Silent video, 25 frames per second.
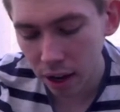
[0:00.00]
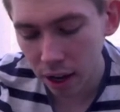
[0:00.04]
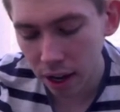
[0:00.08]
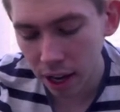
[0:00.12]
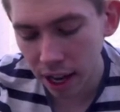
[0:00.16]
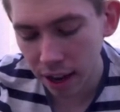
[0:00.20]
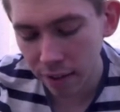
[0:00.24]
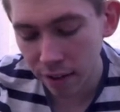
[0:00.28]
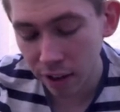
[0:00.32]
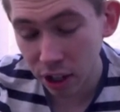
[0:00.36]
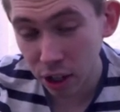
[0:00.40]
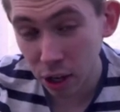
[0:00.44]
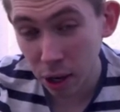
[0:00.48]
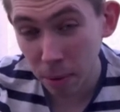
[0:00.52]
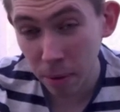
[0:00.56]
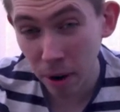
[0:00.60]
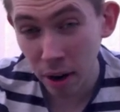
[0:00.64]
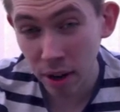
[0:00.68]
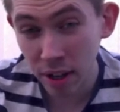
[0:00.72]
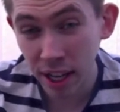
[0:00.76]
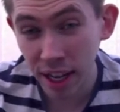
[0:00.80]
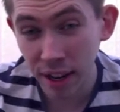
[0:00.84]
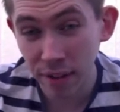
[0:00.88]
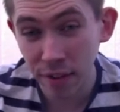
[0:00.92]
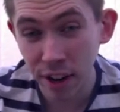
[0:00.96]
If I do upload
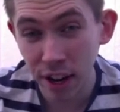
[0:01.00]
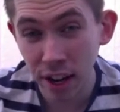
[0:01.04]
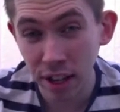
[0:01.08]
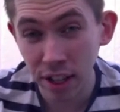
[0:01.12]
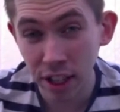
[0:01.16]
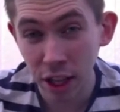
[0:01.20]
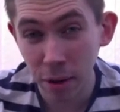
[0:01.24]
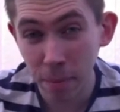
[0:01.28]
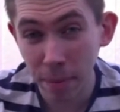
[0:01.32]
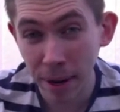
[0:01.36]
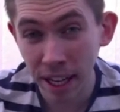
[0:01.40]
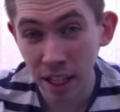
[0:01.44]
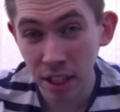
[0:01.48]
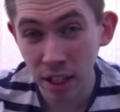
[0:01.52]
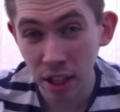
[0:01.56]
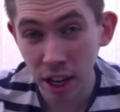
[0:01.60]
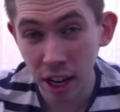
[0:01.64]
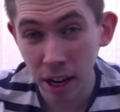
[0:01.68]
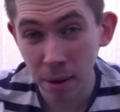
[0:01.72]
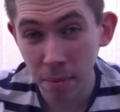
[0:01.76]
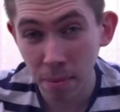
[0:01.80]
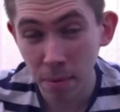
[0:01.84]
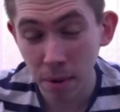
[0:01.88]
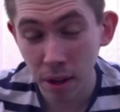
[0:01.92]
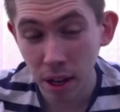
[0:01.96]
any videos in the meantime,
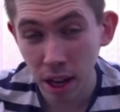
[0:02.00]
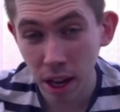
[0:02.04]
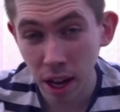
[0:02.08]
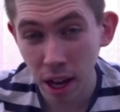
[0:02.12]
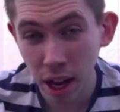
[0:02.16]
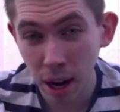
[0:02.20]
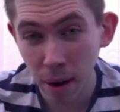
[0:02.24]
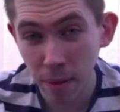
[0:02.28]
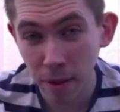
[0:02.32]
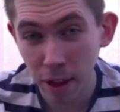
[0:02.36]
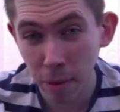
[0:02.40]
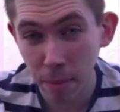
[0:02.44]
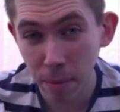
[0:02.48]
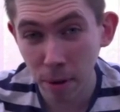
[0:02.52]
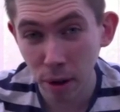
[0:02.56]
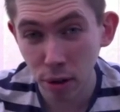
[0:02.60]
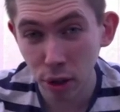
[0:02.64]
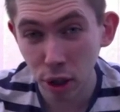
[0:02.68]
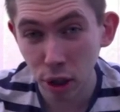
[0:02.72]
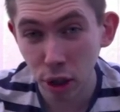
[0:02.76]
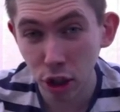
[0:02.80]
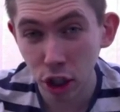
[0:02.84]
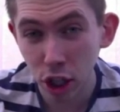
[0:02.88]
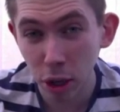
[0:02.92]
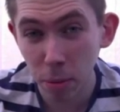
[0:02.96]
they'll be on
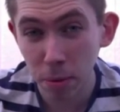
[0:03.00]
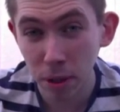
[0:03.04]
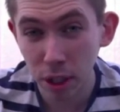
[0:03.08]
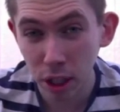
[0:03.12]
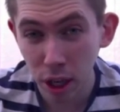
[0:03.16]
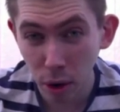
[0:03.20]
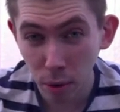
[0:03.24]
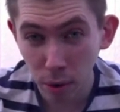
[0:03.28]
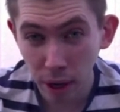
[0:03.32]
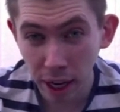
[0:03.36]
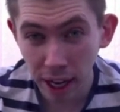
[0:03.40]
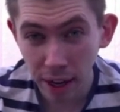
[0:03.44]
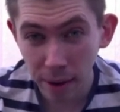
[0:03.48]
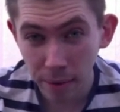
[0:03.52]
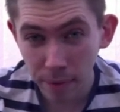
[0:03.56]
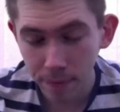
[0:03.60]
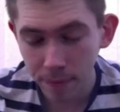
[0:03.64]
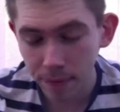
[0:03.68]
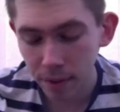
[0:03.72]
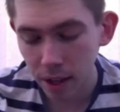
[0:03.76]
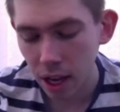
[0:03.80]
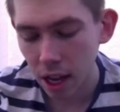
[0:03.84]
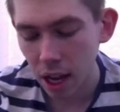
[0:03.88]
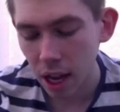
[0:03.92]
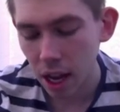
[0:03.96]
YouTube solely.
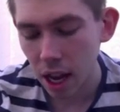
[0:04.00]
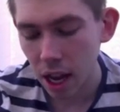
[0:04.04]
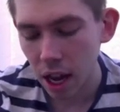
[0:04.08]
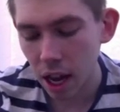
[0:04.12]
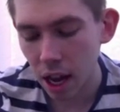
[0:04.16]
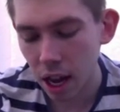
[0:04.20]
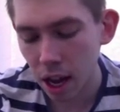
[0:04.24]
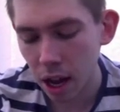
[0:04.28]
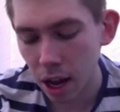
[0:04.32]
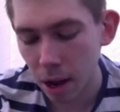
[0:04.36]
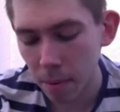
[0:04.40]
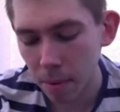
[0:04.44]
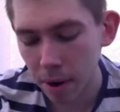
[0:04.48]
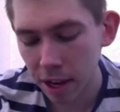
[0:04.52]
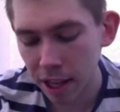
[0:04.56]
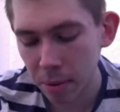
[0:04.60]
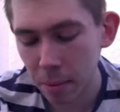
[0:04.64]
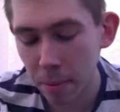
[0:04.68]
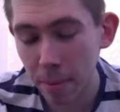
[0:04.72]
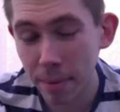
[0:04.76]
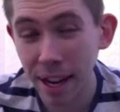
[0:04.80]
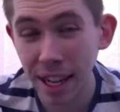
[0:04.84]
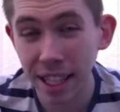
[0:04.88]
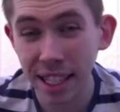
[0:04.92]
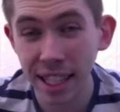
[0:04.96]
And then when
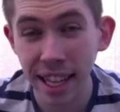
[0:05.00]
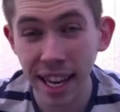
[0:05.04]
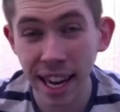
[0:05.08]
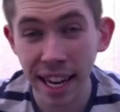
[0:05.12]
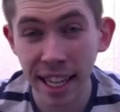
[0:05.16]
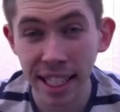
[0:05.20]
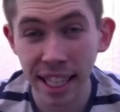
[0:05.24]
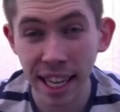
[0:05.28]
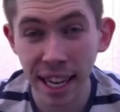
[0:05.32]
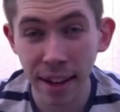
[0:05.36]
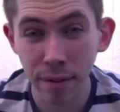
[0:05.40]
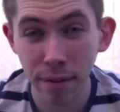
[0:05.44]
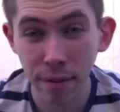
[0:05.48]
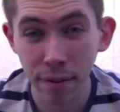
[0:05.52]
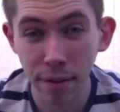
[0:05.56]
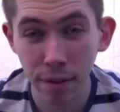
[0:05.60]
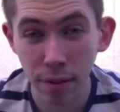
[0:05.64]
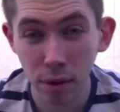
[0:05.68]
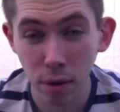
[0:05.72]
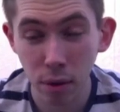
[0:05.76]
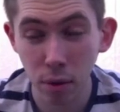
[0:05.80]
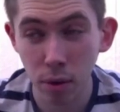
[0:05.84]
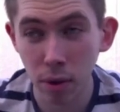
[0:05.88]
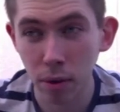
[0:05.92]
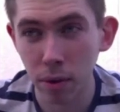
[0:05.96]
we get to the 18th
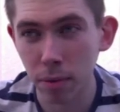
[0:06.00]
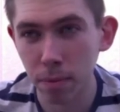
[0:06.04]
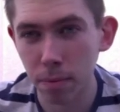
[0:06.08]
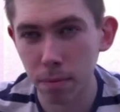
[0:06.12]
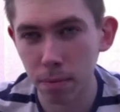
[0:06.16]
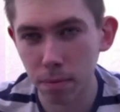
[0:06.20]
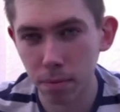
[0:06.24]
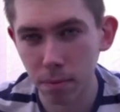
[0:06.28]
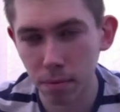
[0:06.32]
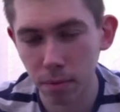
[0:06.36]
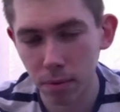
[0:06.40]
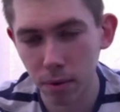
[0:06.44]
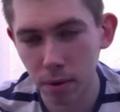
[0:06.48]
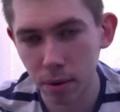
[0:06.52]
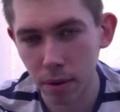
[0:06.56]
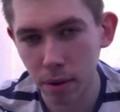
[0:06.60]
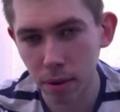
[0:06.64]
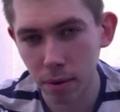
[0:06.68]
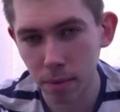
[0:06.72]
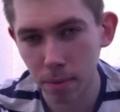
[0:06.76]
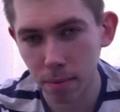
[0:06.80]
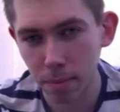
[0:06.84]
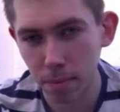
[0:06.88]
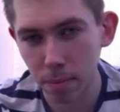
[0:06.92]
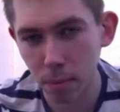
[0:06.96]
or the
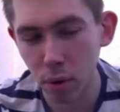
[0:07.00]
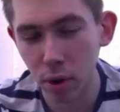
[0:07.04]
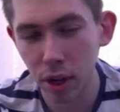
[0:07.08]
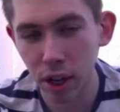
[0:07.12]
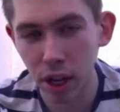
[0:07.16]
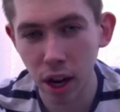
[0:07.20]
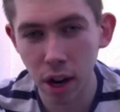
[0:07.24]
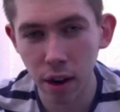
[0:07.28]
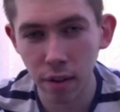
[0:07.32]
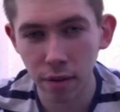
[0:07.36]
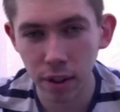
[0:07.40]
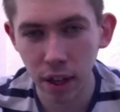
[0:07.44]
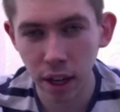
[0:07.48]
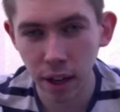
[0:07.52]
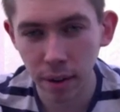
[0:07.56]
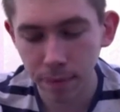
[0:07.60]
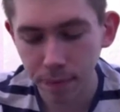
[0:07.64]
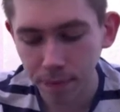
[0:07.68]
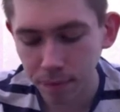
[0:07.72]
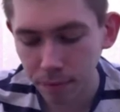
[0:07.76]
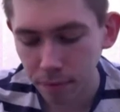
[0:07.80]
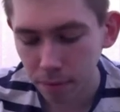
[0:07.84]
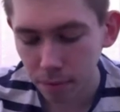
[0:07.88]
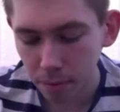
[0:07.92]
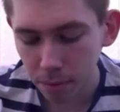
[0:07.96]
morning after,
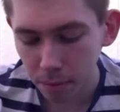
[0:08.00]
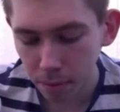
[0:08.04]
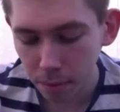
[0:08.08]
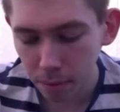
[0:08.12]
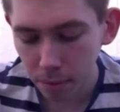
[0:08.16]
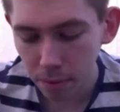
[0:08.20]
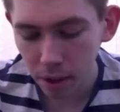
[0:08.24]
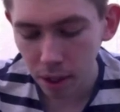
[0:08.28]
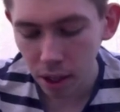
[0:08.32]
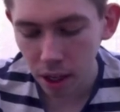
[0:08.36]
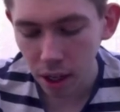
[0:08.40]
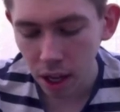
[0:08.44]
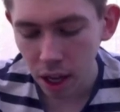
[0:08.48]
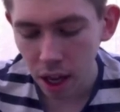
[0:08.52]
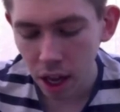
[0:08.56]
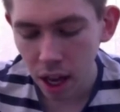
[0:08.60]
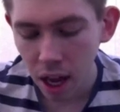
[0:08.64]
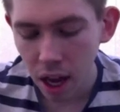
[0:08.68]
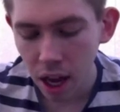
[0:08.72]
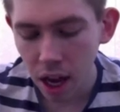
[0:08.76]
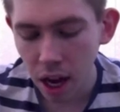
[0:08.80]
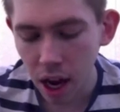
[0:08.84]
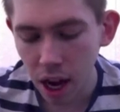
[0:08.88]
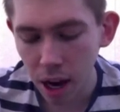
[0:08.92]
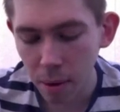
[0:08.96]

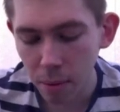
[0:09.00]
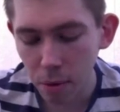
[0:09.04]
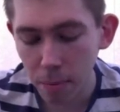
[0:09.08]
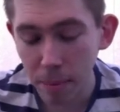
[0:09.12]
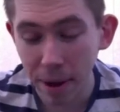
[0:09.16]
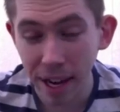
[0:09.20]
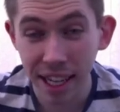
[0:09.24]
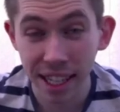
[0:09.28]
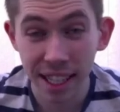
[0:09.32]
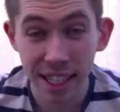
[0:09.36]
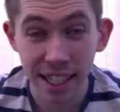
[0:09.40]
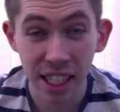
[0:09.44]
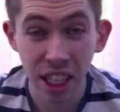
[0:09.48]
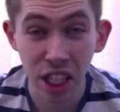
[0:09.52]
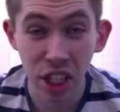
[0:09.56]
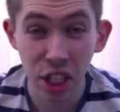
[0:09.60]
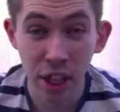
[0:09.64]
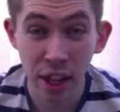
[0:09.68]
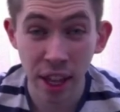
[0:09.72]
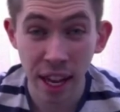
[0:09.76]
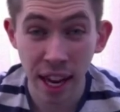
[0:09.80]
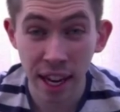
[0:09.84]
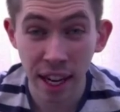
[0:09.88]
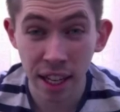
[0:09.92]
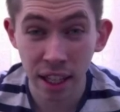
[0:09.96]
I will make a decision
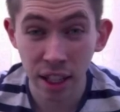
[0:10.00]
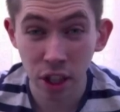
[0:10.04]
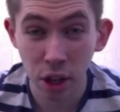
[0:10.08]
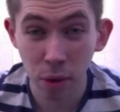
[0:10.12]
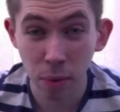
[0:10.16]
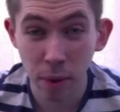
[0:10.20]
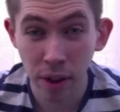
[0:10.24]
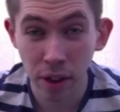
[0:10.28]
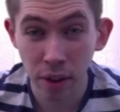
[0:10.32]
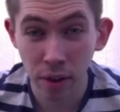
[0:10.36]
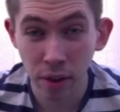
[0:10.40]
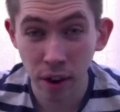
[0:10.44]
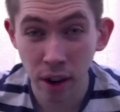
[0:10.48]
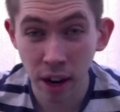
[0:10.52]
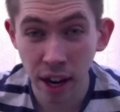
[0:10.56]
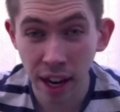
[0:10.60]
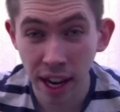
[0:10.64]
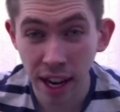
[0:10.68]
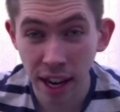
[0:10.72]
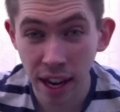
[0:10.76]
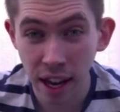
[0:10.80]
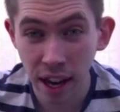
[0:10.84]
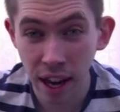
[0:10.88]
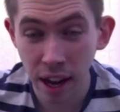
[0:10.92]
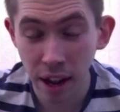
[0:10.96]
then as to whether I
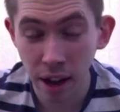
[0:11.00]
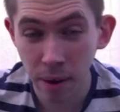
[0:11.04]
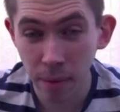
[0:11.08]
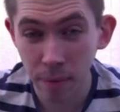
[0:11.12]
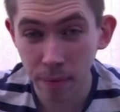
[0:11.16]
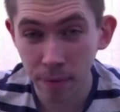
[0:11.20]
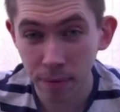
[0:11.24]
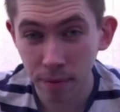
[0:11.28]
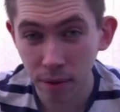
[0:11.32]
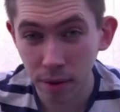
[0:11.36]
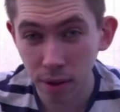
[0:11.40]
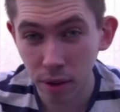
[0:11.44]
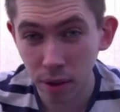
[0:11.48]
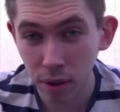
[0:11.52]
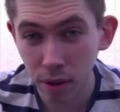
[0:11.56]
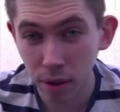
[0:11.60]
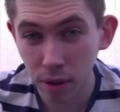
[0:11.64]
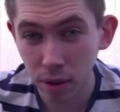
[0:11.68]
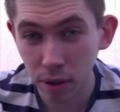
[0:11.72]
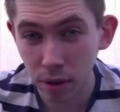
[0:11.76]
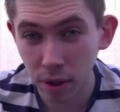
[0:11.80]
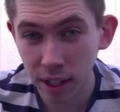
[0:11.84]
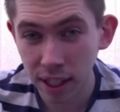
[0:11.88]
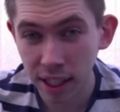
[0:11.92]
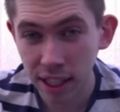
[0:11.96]

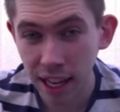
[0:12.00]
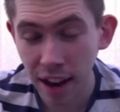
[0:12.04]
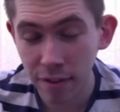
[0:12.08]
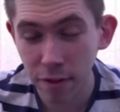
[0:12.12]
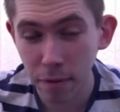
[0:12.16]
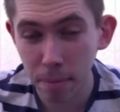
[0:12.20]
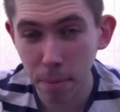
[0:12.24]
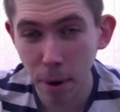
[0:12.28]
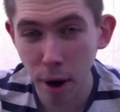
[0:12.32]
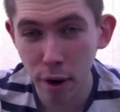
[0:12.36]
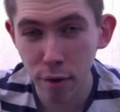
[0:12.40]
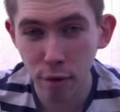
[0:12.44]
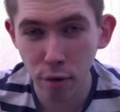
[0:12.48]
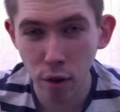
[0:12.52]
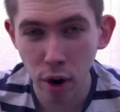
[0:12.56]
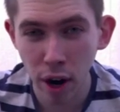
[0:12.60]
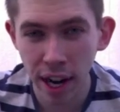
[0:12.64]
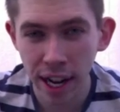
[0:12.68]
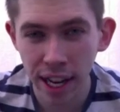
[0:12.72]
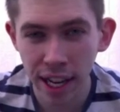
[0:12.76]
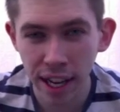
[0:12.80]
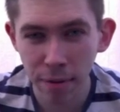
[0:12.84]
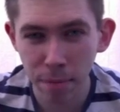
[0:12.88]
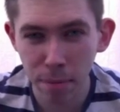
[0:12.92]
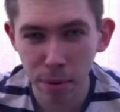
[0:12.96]
have them both
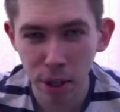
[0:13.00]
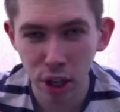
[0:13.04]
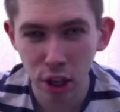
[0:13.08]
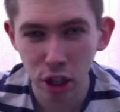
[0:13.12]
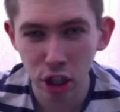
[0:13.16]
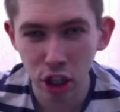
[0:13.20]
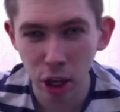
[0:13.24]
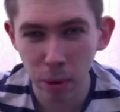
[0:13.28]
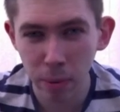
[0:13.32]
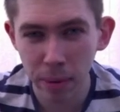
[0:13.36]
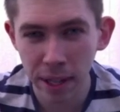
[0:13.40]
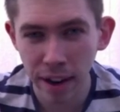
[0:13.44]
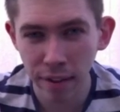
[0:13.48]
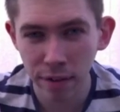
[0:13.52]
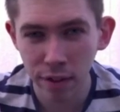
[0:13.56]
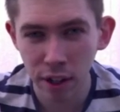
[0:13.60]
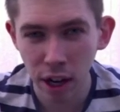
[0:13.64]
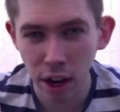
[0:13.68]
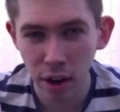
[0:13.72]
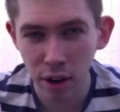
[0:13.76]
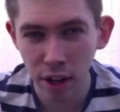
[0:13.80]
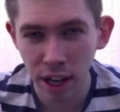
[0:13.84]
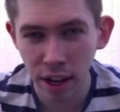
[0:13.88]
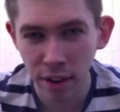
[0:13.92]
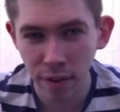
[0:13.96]
running if my YouTube's left
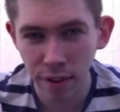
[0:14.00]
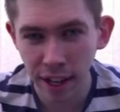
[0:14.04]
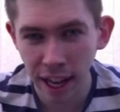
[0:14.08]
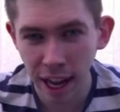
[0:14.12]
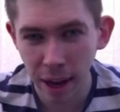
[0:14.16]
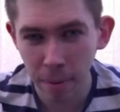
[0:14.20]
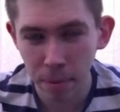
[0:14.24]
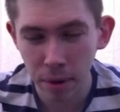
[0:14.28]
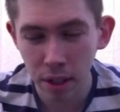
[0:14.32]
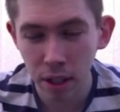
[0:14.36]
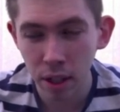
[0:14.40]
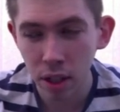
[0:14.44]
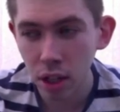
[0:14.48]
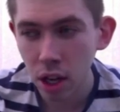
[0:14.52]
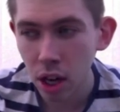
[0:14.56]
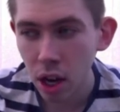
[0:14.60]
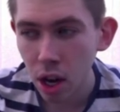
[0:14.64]
alone and nothing happens,